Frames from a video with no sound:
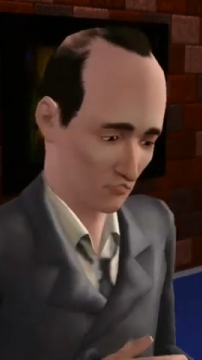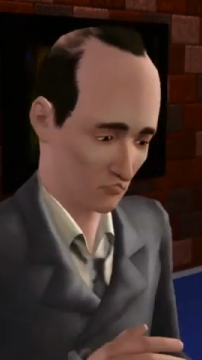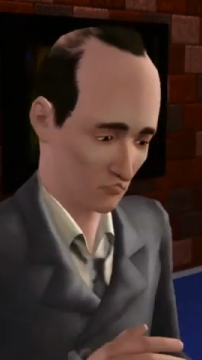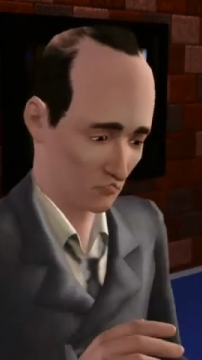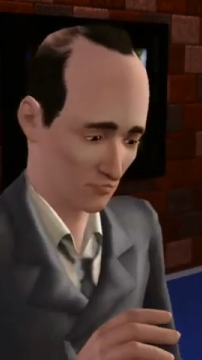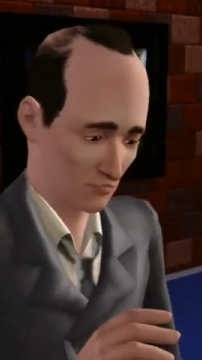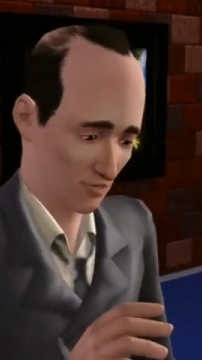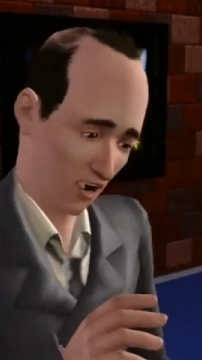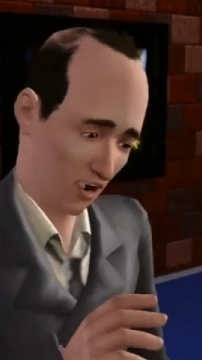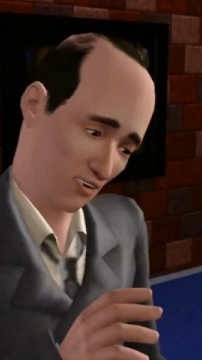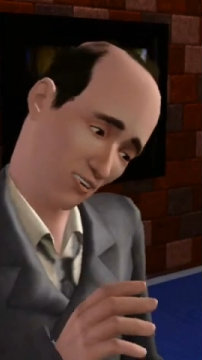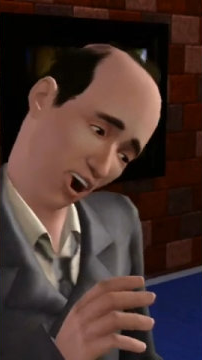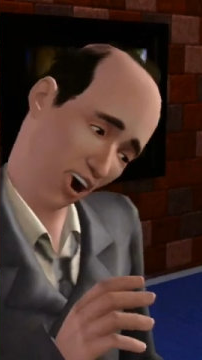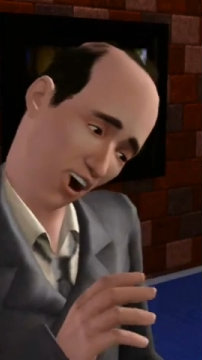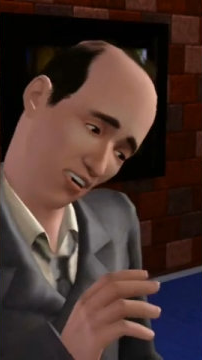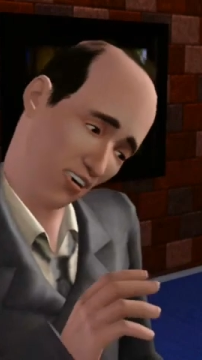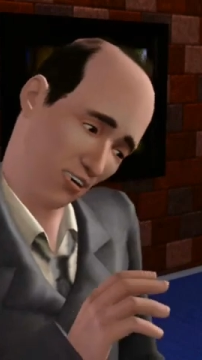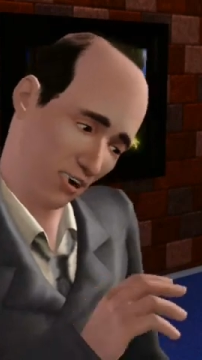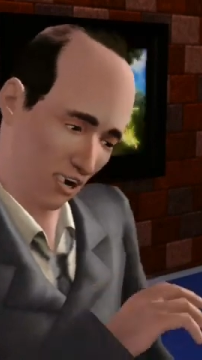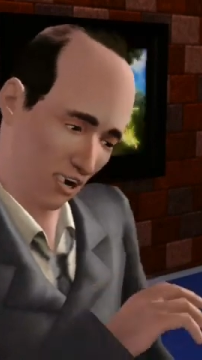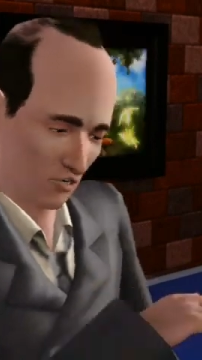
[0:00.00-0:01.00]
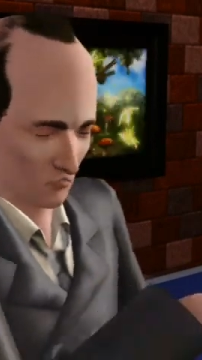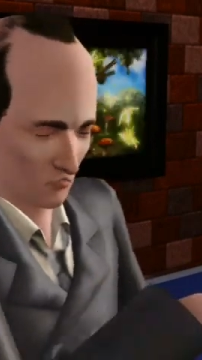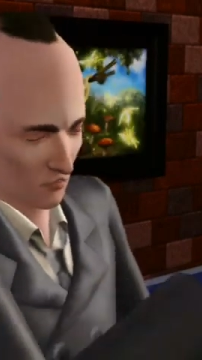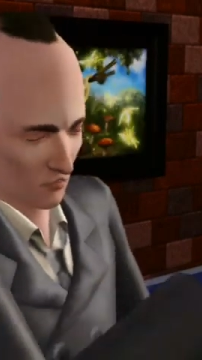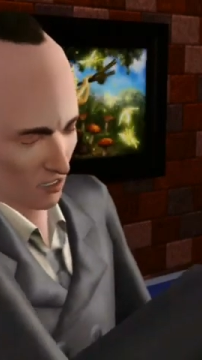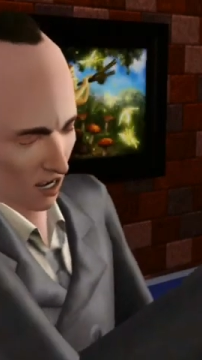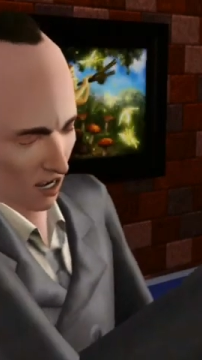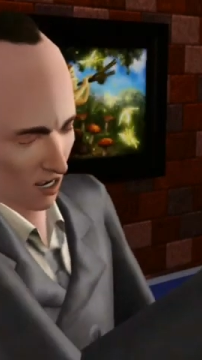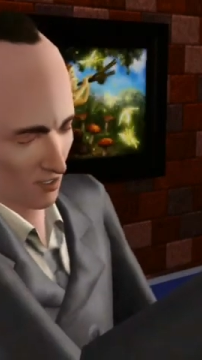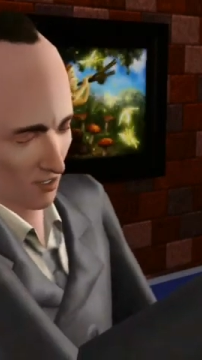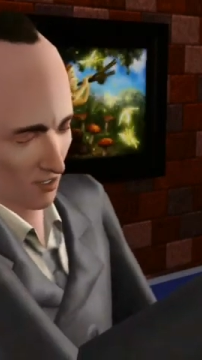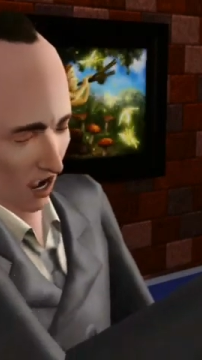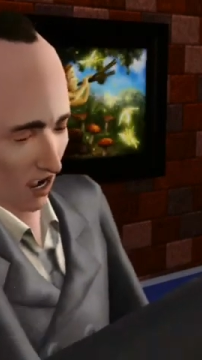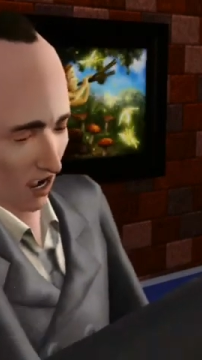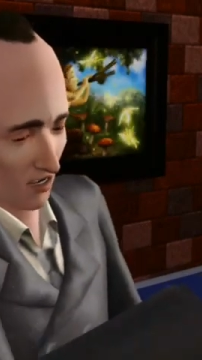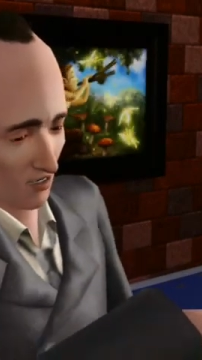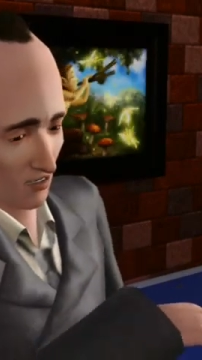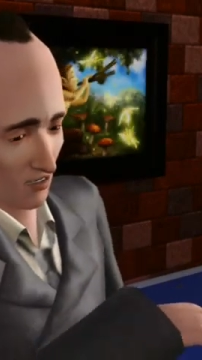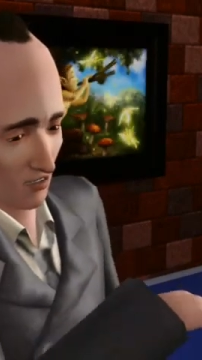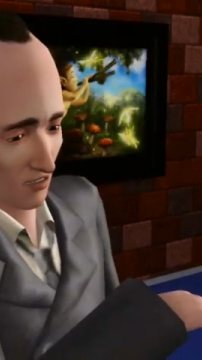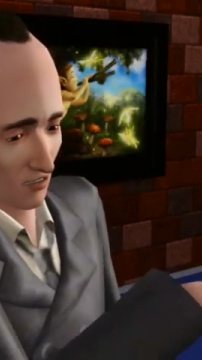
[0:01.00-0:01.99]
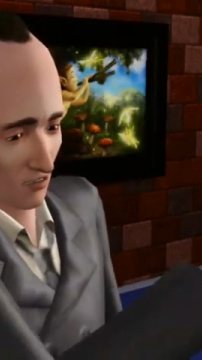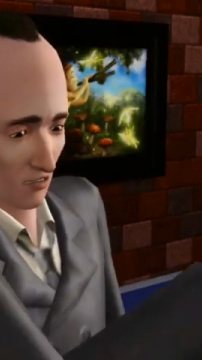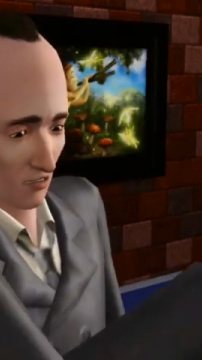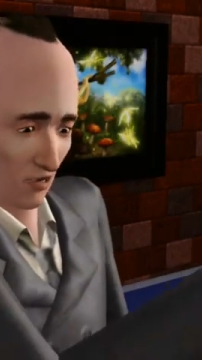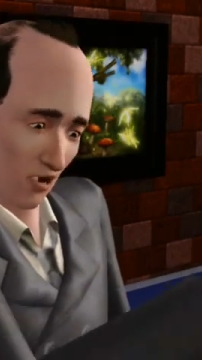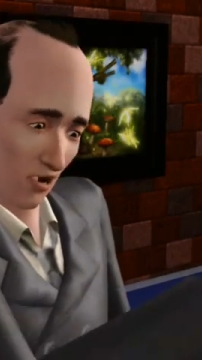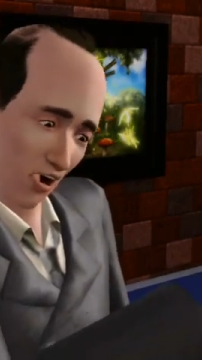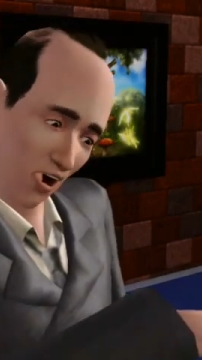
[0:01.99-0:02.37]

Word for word: There are other ways to placate bullies.